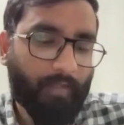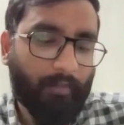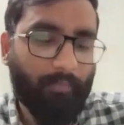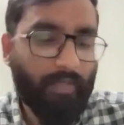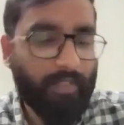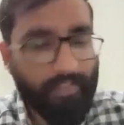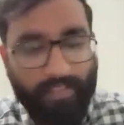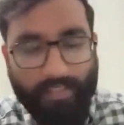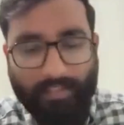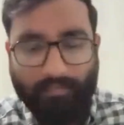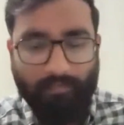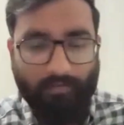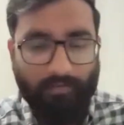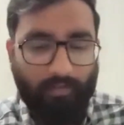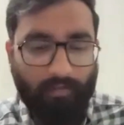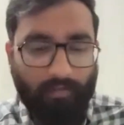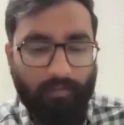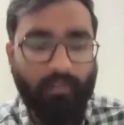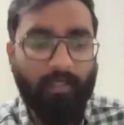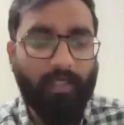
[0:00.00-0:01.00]
But yes,
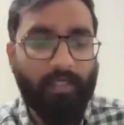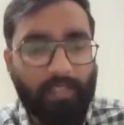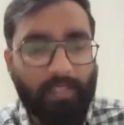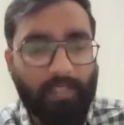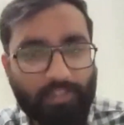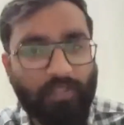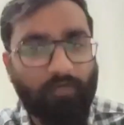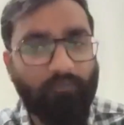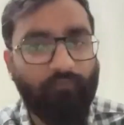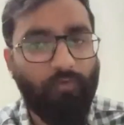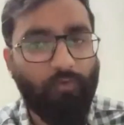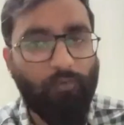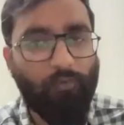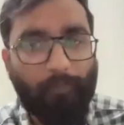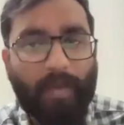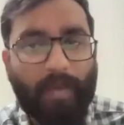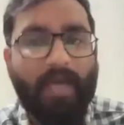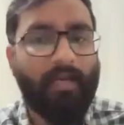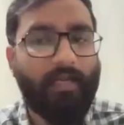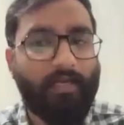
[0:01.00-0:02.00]
the initial few
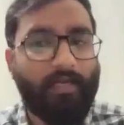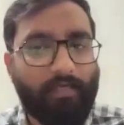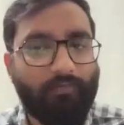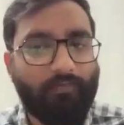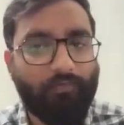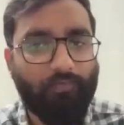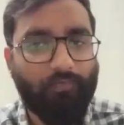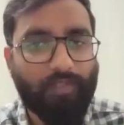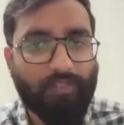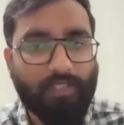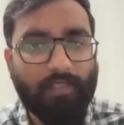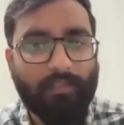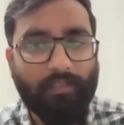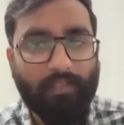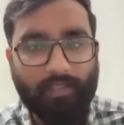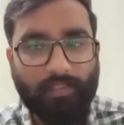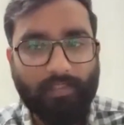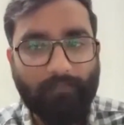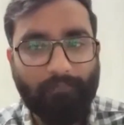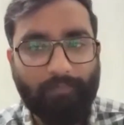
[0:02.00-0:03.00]
paragraphs which are
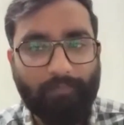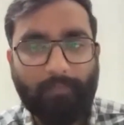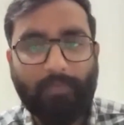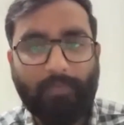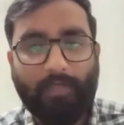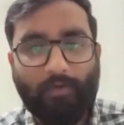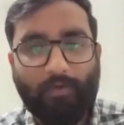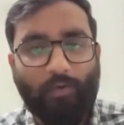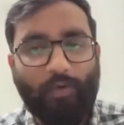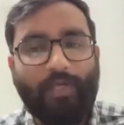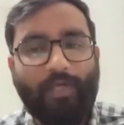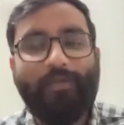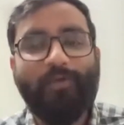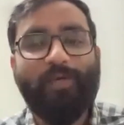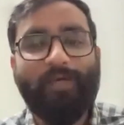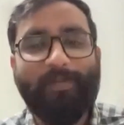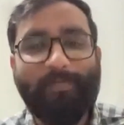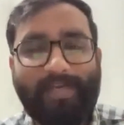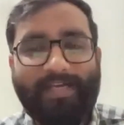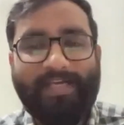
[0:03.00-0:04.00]
there in the paper are going
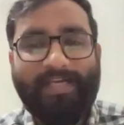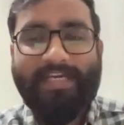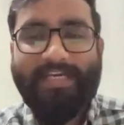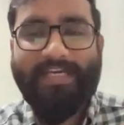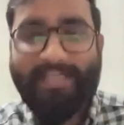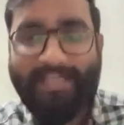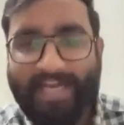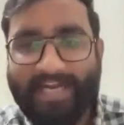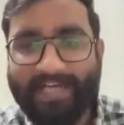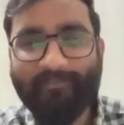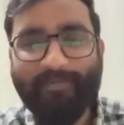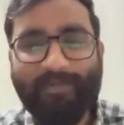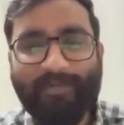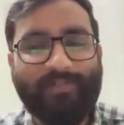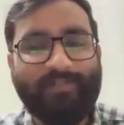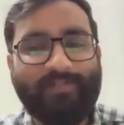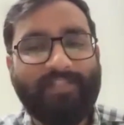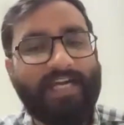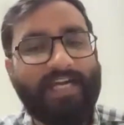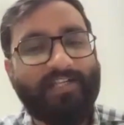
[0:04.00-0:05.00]
to remain intact,
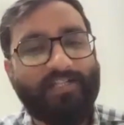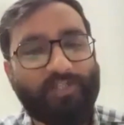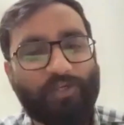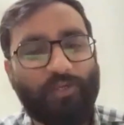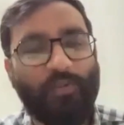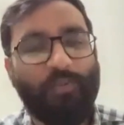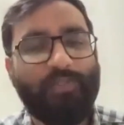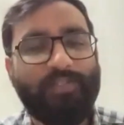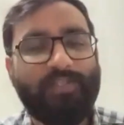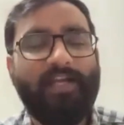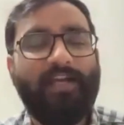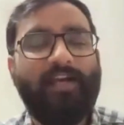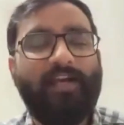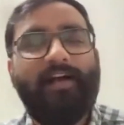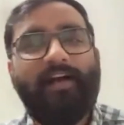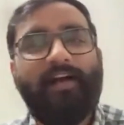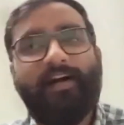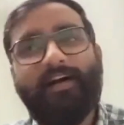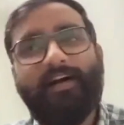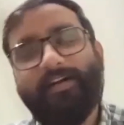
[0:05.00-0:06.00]
because that shows
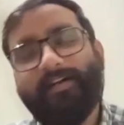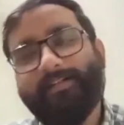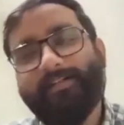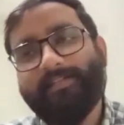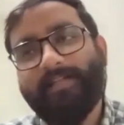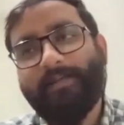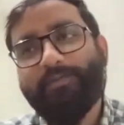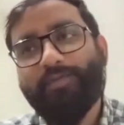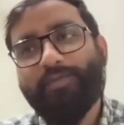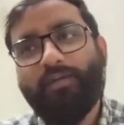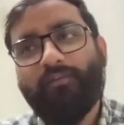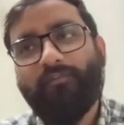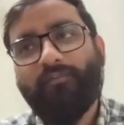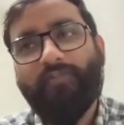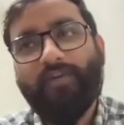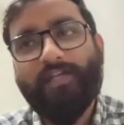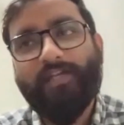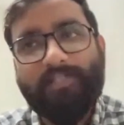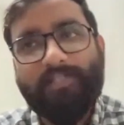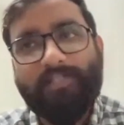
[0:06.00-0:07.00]
some sort of
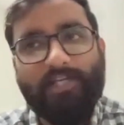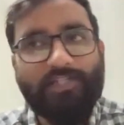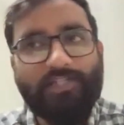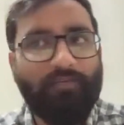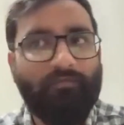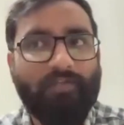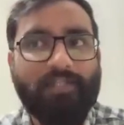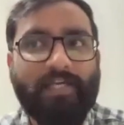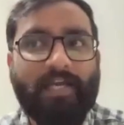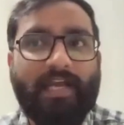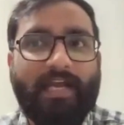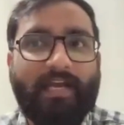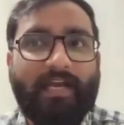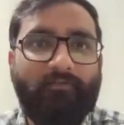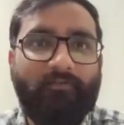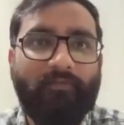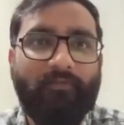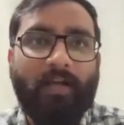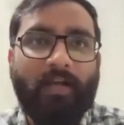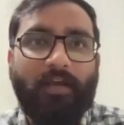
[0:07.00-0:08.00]
frustration which I
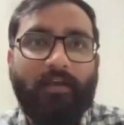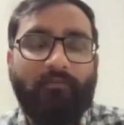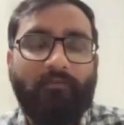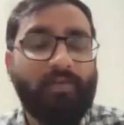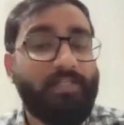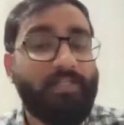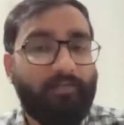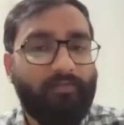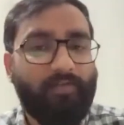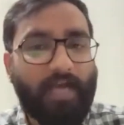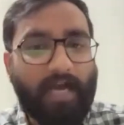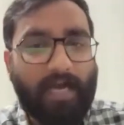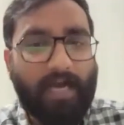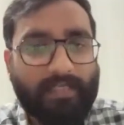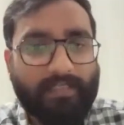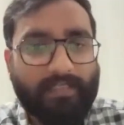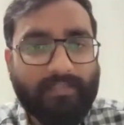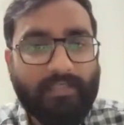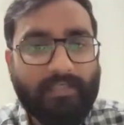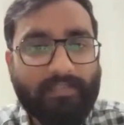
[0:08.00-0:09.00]
have vis-a-vis
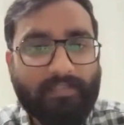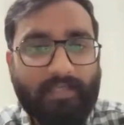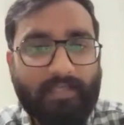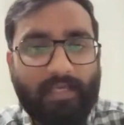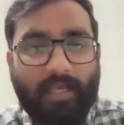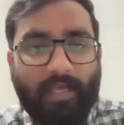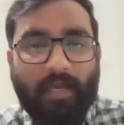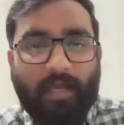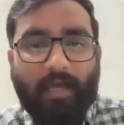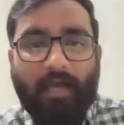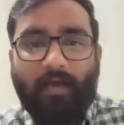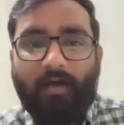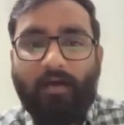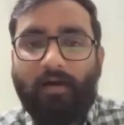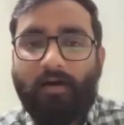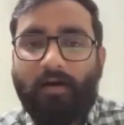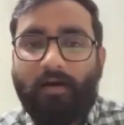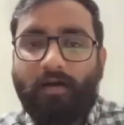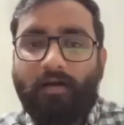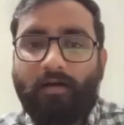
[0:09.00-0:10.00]
ICC
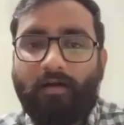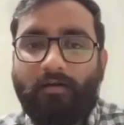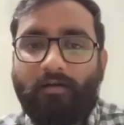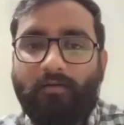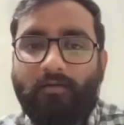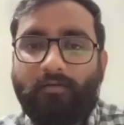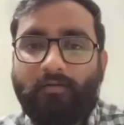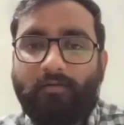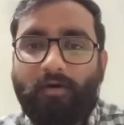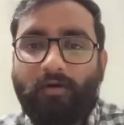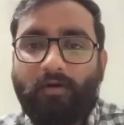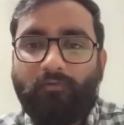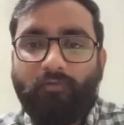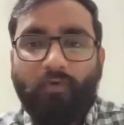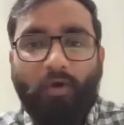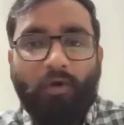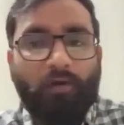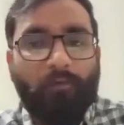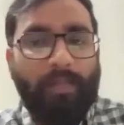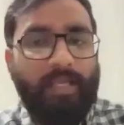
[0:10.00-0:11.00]
of
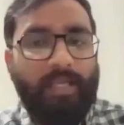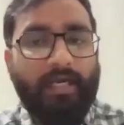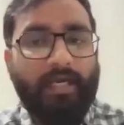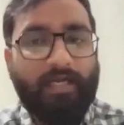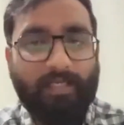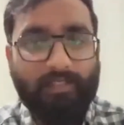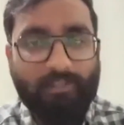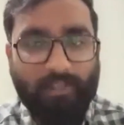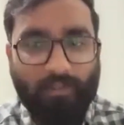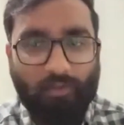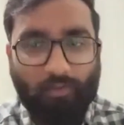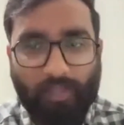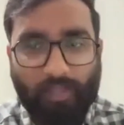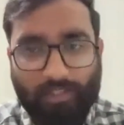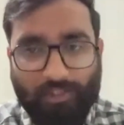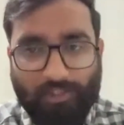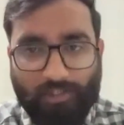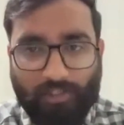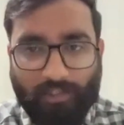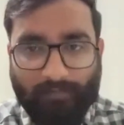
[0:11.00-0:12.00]
not paying attention to
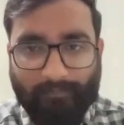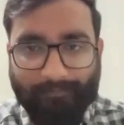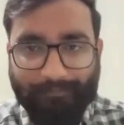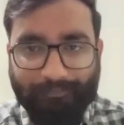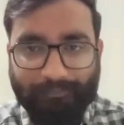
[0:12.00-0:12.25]
Asia,